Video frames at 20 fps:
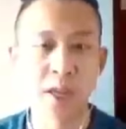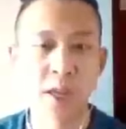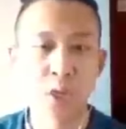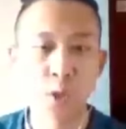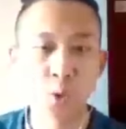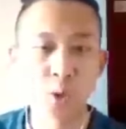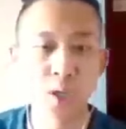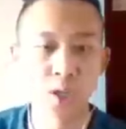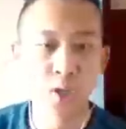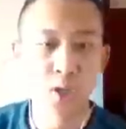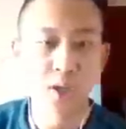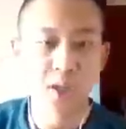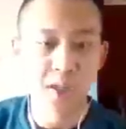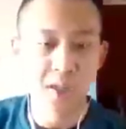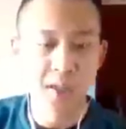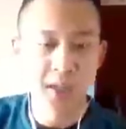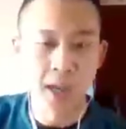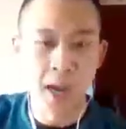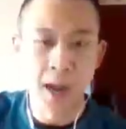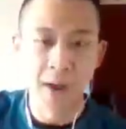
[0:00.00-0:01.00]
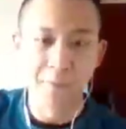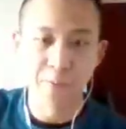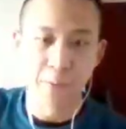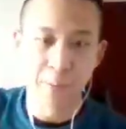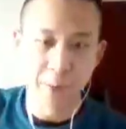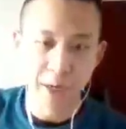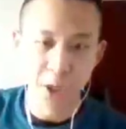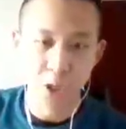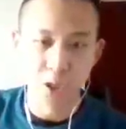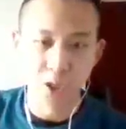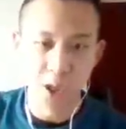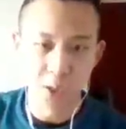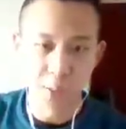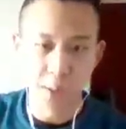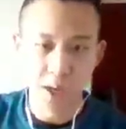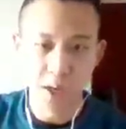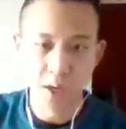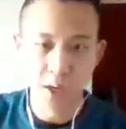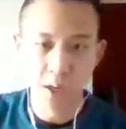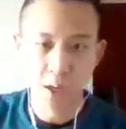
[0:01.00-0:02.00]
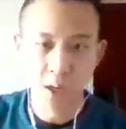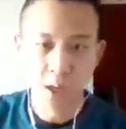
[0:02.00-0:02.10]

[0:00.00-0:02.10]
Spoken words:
then you get to this confirmation spot.